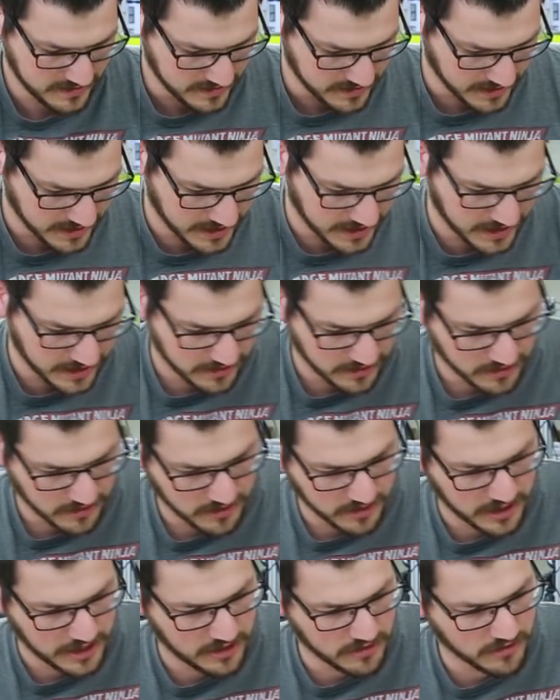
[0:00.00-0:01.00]
And
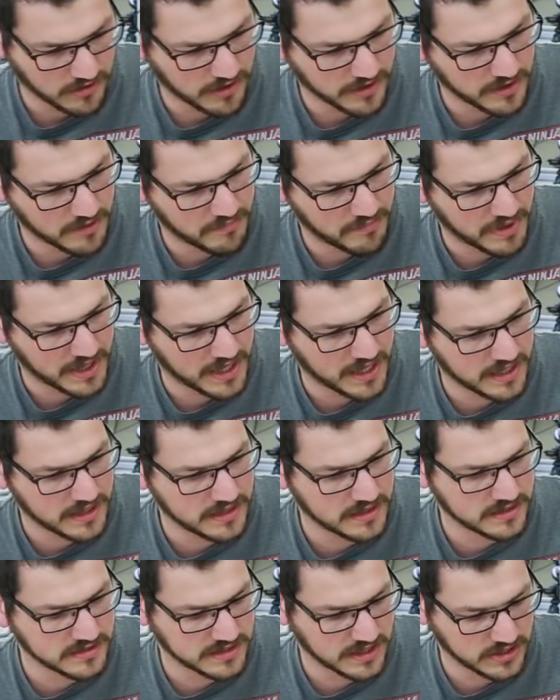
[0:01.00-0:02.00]
here on the
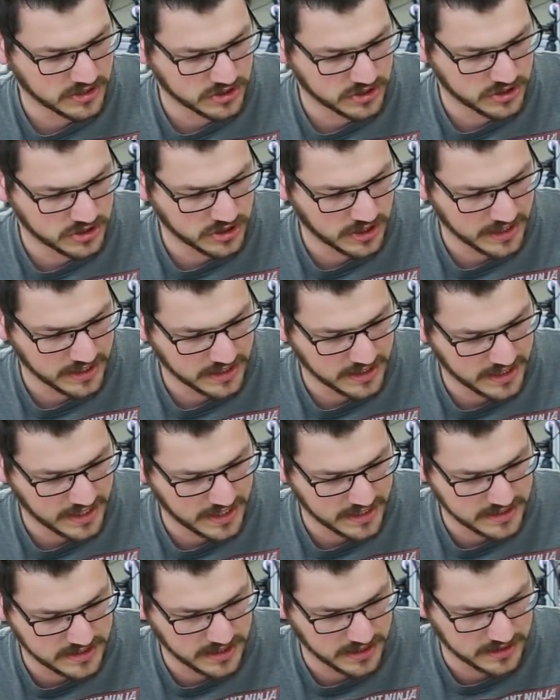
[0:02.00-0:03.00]
bed is a
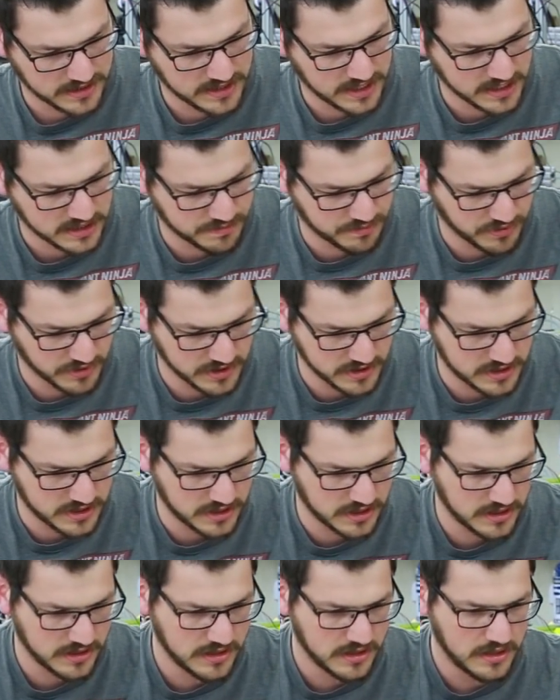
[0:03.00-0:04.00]
gigantic test
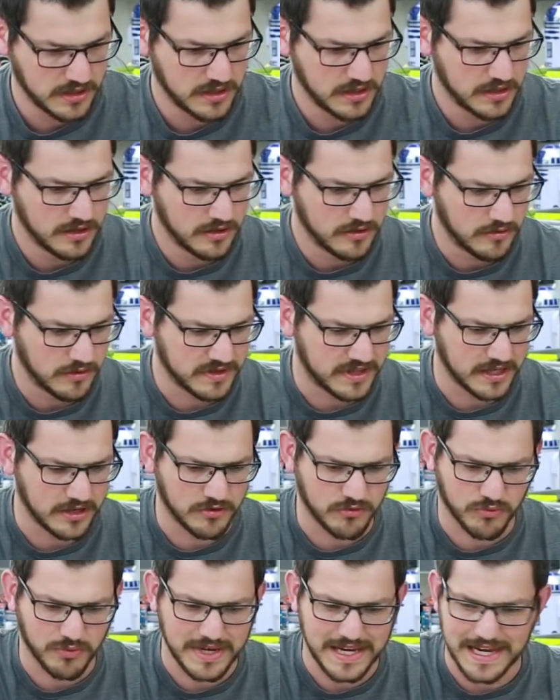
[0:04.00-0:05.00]
print with a
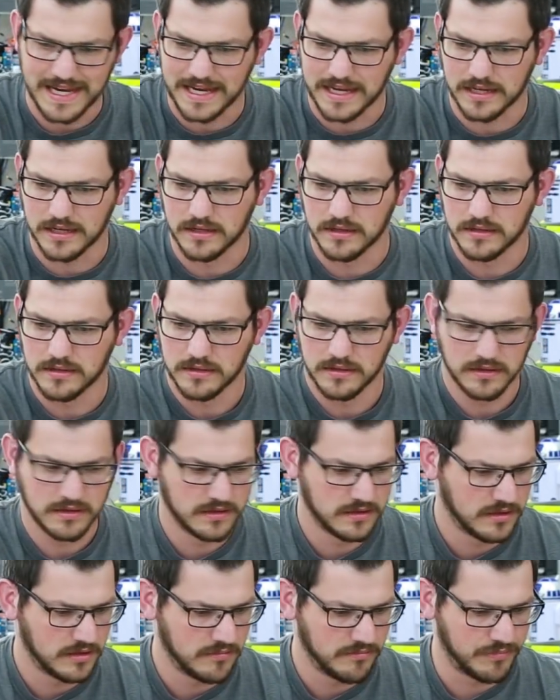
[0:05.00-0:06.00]
green
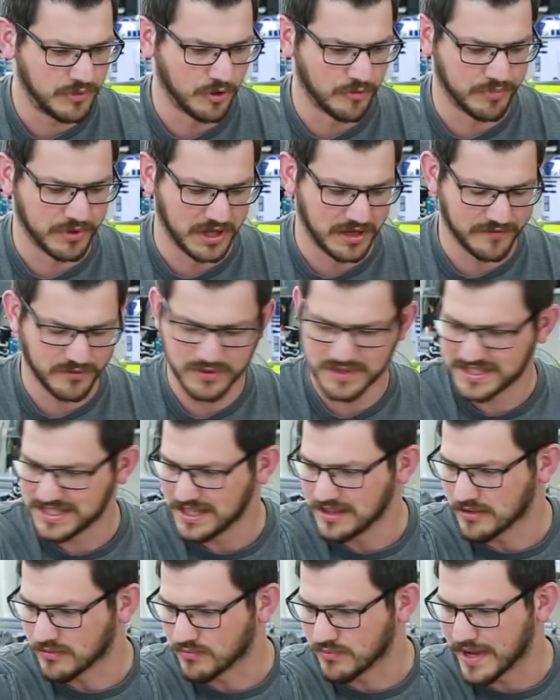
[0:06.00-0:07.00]
build plate. I've only
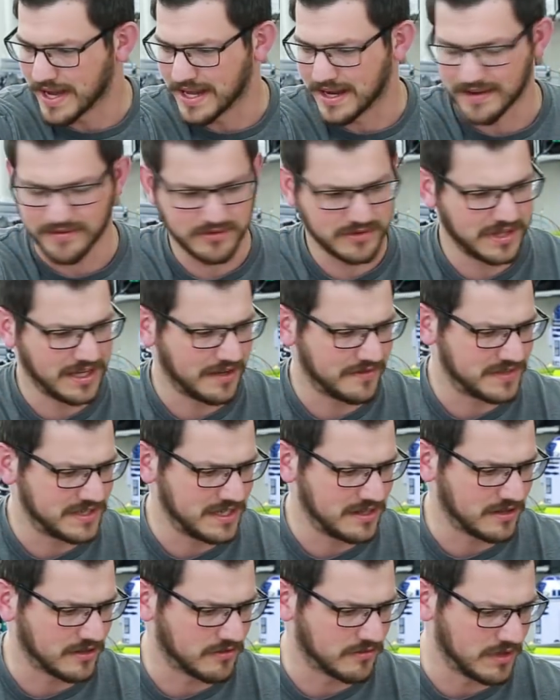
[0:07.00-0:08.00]
seen the red. I don't think I've
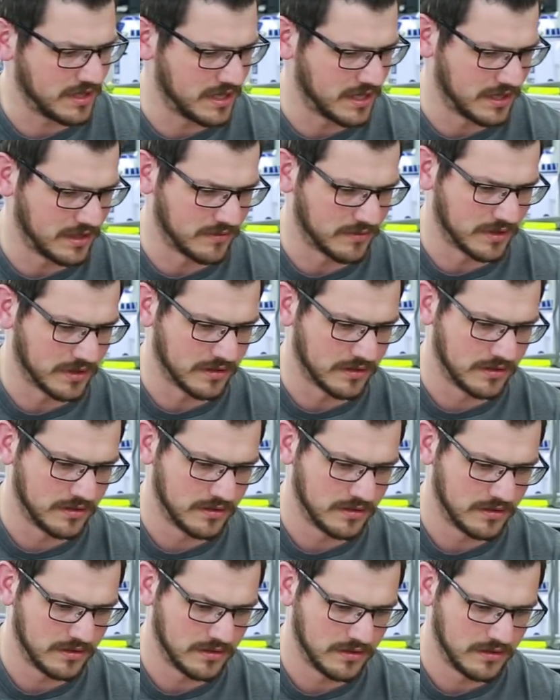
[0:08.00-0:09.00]
seen the green anywhere.
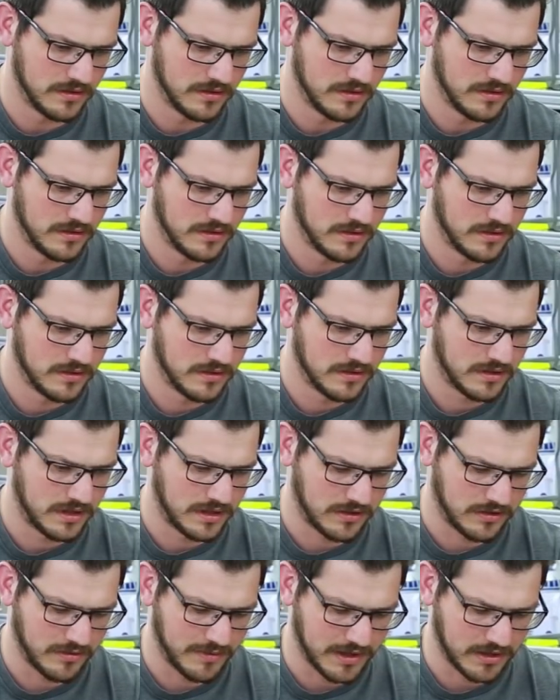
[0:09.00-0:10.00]
I
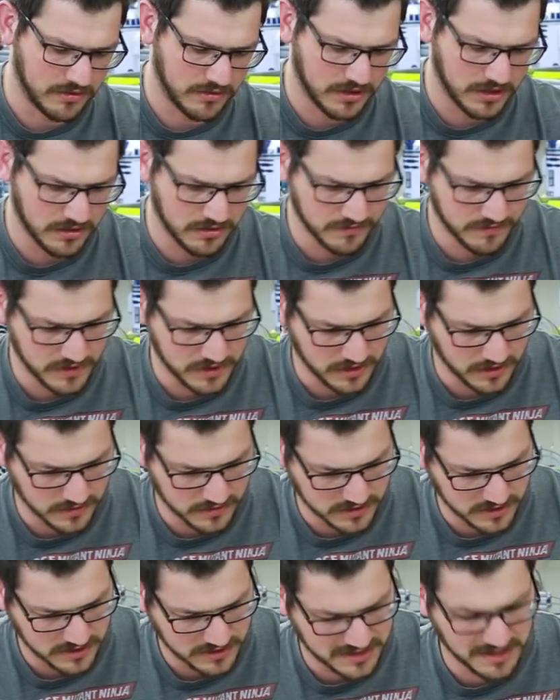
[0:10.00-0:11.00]
have to go back and look at other
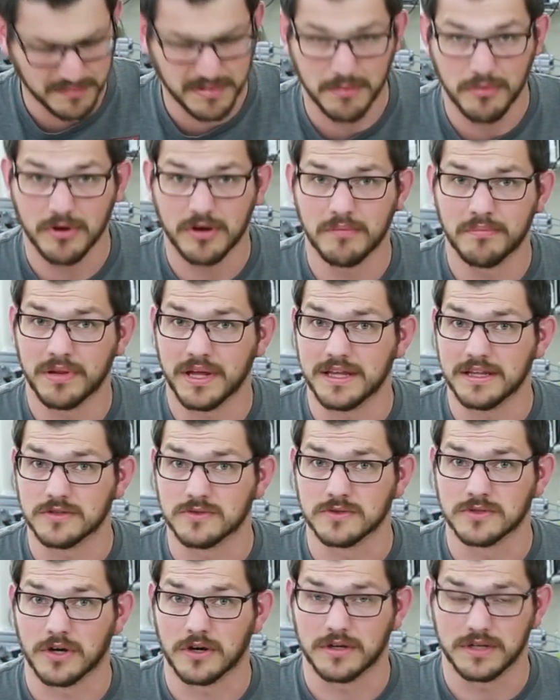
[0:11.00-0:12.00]
videos. Some people complain
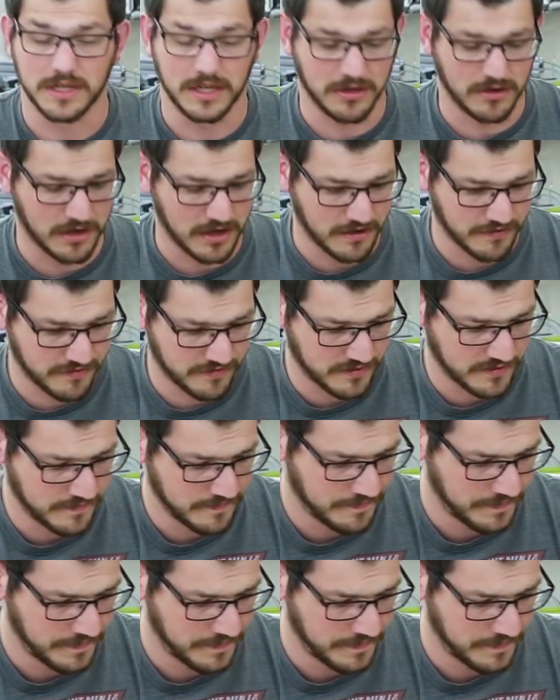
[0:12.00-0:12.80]
this was hard to get off.